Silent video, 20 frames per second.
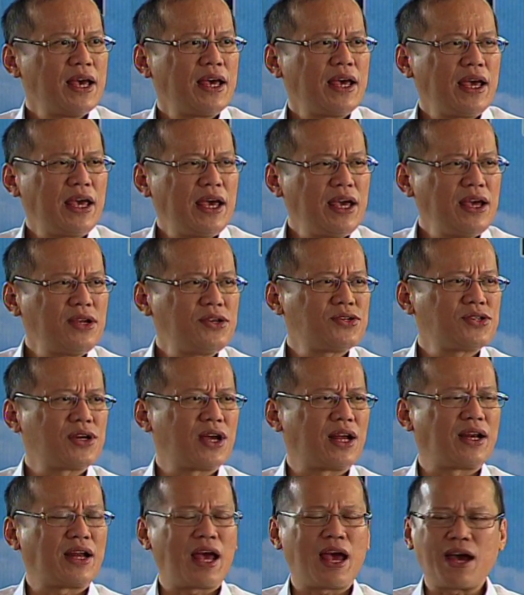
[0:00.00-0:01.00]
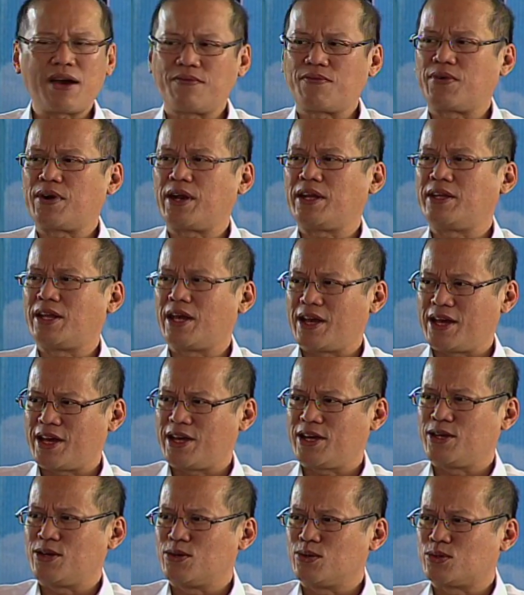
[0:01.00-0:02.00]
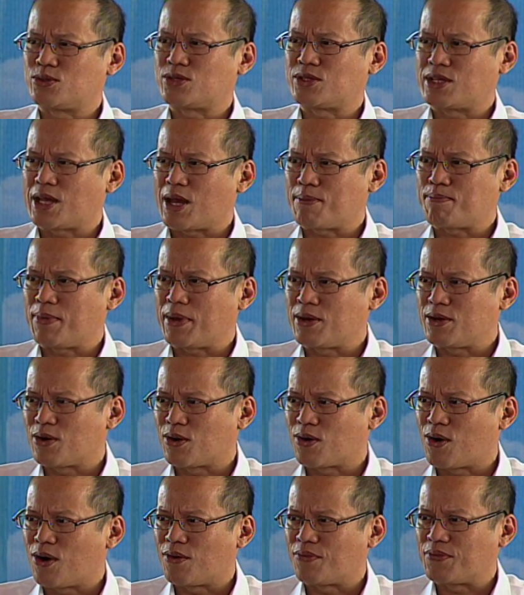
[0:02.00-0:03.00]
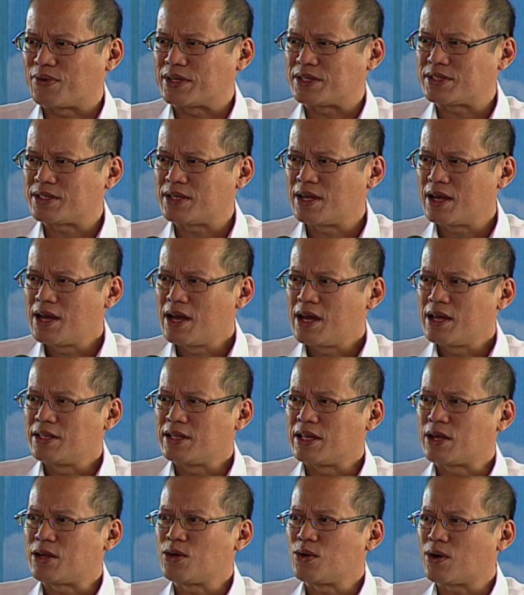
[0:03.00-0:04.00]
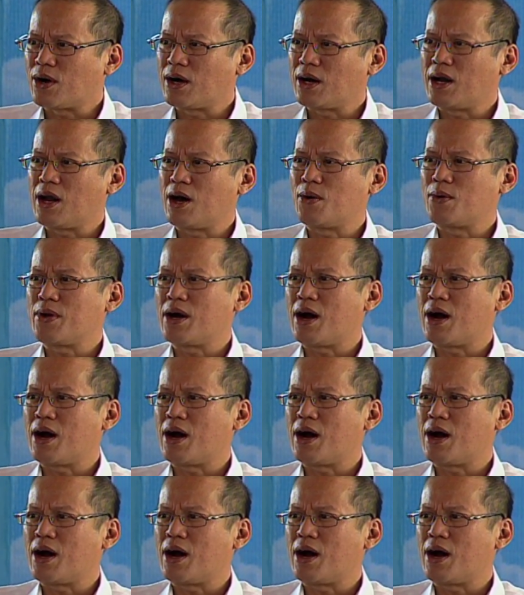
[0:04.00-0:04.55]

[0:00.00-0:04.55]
each and every day you step in your office, that you are allowing